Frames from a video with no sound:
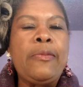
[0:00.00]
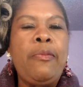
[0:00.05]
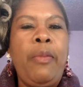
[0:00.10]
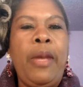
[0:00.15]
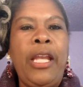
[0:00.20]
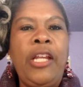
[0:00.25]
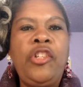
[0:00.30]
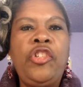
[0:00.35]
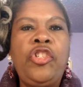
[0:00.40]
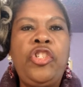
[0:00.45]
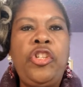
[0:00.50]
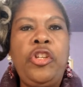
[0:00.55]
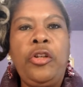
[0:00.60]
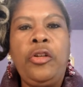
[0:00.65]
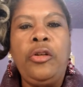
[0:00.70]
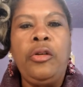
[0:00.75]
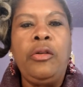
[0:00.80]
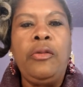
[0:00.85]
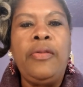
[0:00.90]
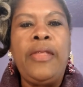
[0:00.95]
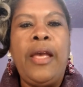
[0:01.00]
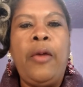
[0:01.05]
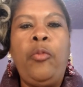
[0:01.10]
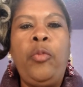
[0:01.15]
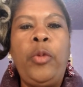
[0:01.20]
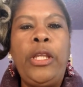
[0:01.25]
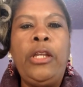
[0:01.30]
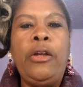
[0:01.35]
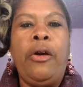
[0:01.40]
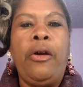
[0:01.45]
make sure that
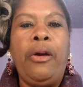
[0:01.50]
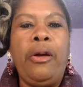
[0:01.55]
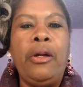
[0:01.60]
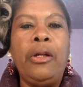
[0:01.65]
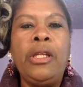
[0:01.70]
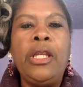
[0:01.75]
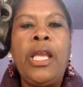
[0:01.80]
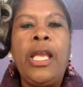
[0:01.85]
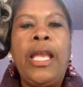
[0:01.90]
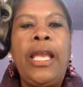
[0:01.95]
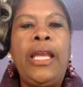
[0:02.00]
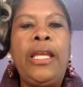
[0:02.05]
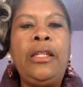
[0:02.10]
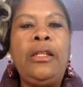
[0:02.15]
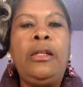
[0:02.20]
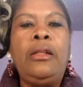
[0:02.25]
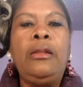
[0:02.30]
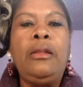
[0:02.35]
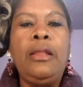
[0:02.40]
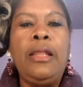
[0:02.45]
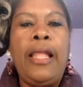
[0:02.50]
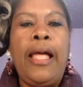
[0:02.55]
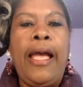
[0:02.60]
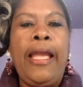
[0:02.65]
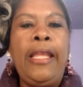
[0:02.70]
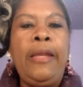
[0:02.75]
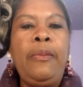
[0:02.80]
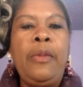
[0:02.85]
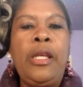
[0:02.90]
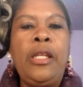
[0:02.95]
we are in
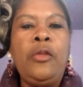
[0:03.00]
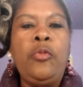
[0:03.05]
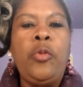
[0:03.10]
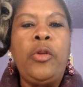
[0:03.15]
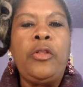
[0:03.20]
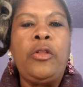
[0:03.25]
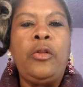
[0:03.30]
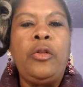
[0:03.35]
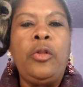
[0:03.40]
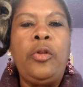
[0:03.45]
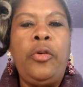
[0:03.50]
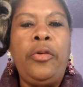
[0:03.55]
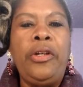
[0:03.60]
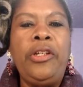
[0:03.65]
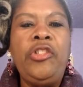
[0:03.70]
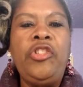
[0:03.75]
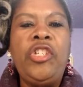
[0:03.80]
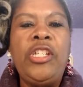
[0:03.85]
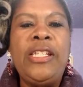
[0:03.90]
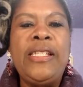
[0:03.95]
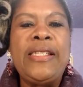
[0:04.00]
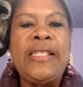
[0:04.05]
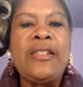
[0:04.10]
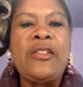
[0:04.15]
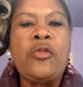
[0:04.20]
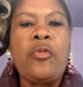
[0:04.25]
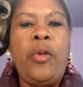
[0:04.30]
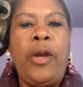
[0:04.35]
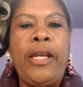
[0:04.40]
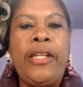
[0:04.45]
alignment with the Lord Jesus
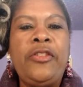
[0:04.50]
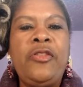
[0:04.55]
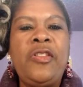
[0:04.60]
Christ.